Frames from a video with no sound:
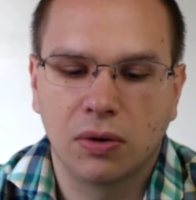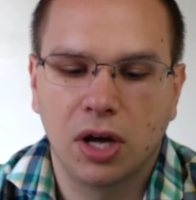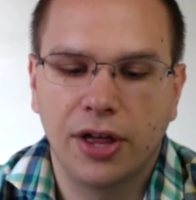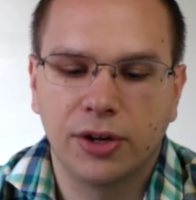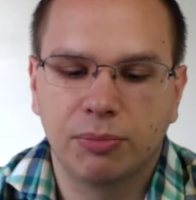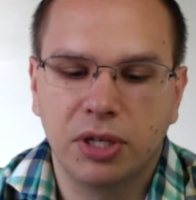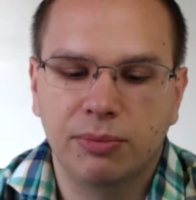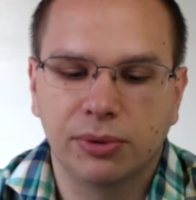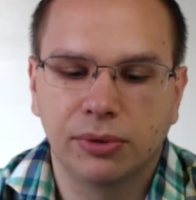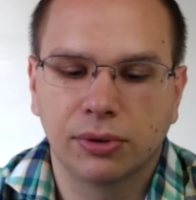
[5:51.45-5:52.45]
other
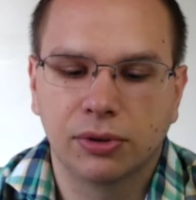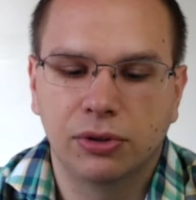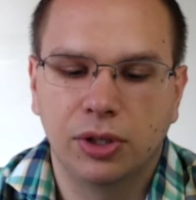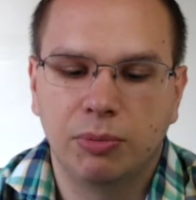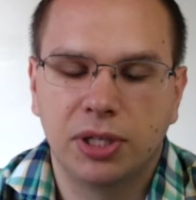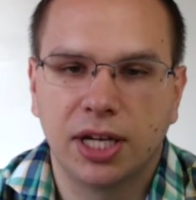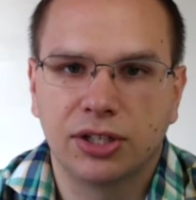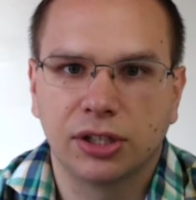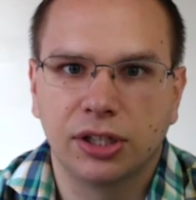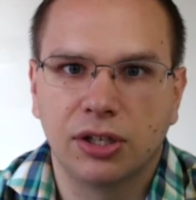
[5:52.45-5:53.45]
people could
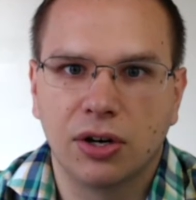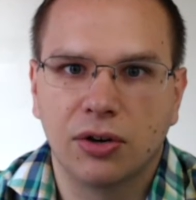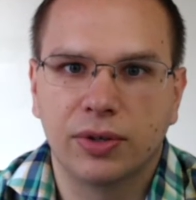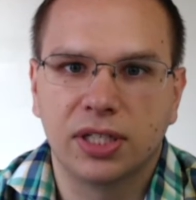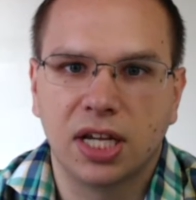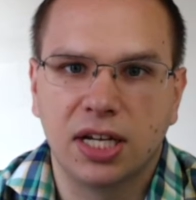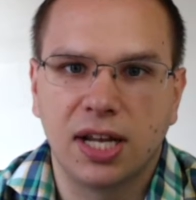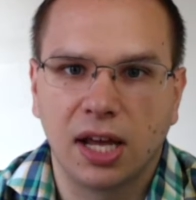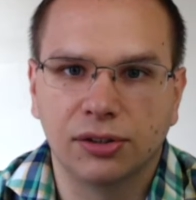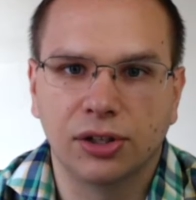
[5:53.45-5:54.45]
potentially go and
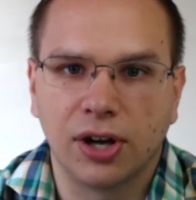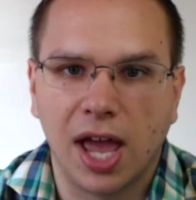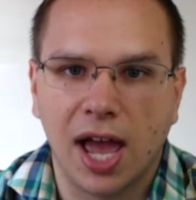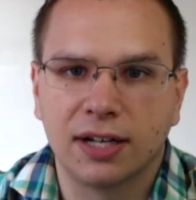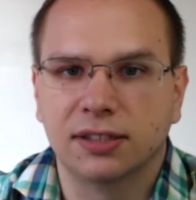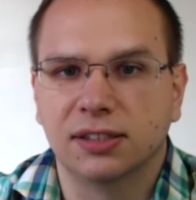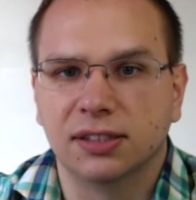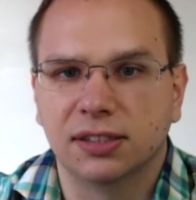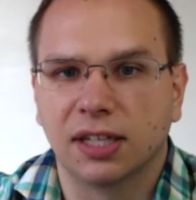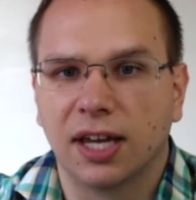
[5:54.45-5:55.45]
take a look at, and
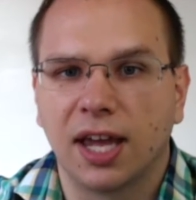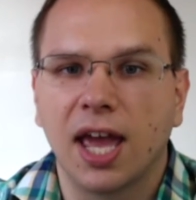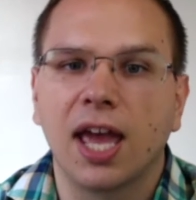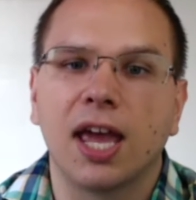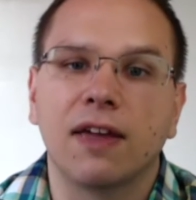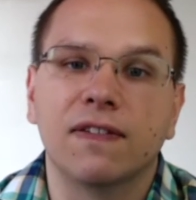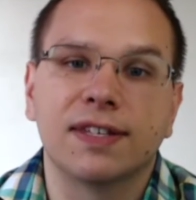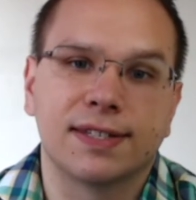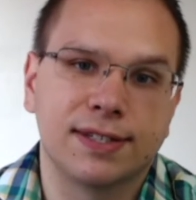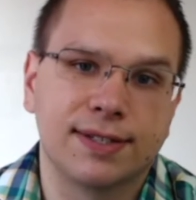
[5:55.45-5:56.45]
it's like, hey,
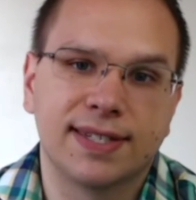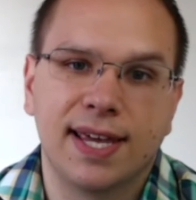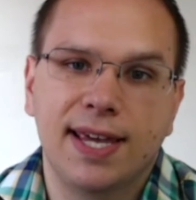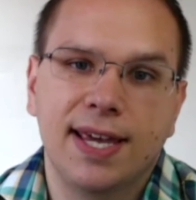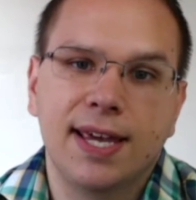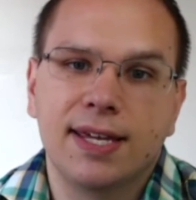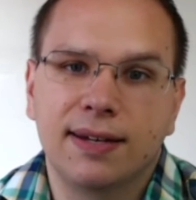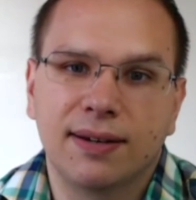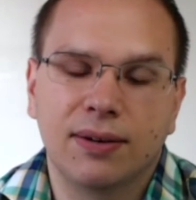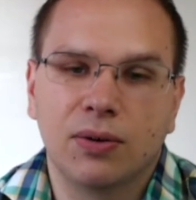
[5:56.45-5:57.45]
this is
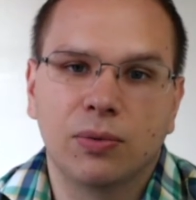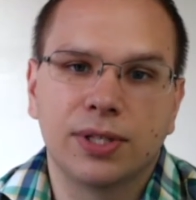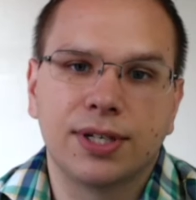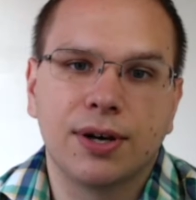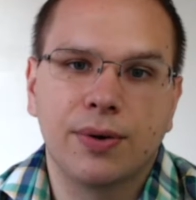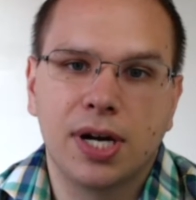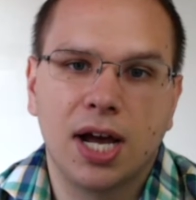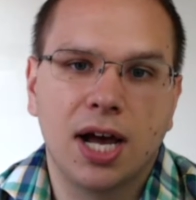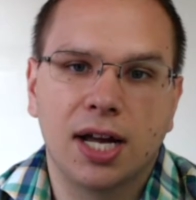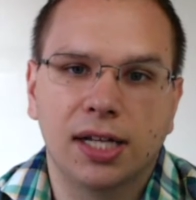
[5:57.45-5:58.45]
what's going
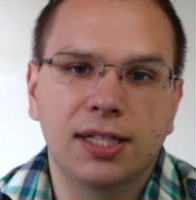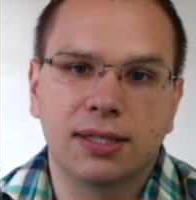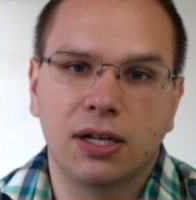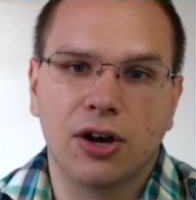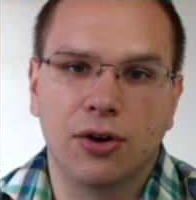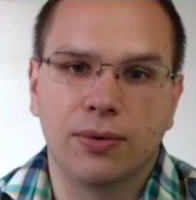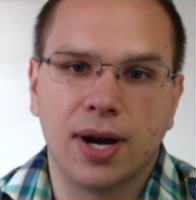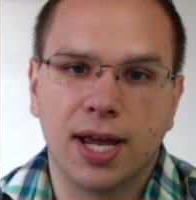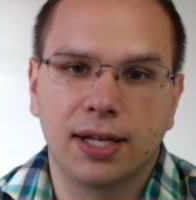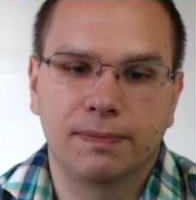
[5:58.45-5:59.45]
on this node,
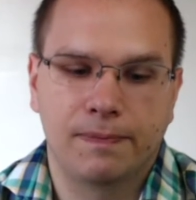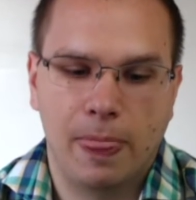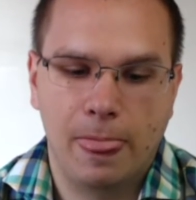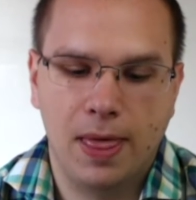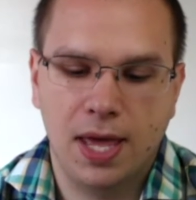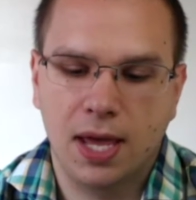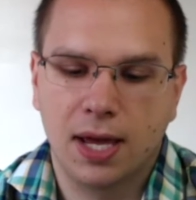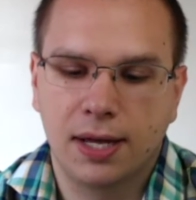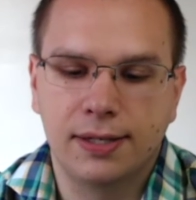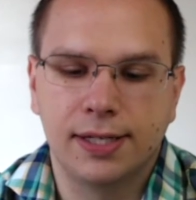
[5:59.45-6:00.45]
right?
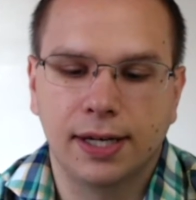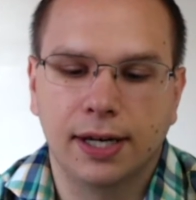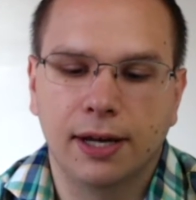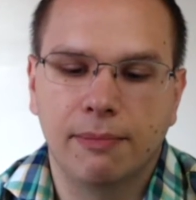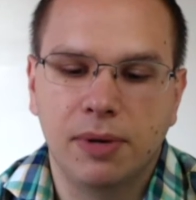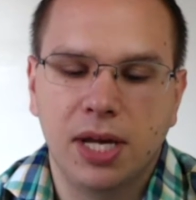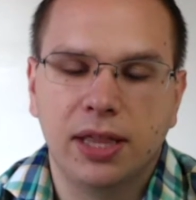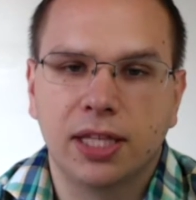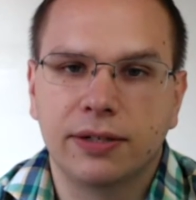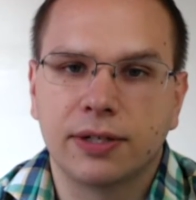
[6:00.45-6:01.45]
And then
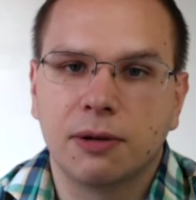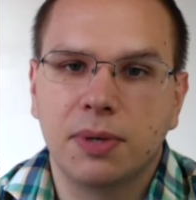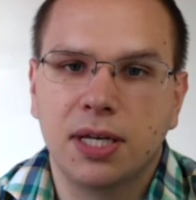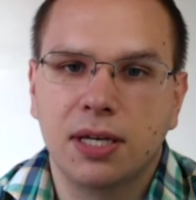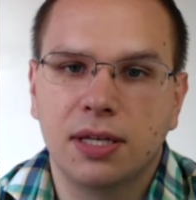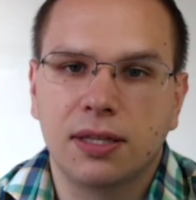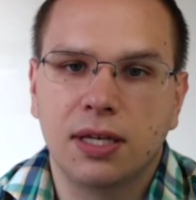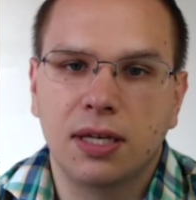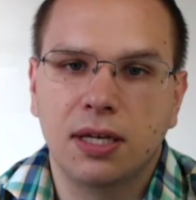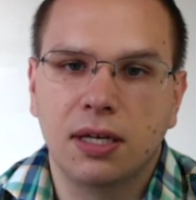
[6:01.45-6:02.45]
there's going to be the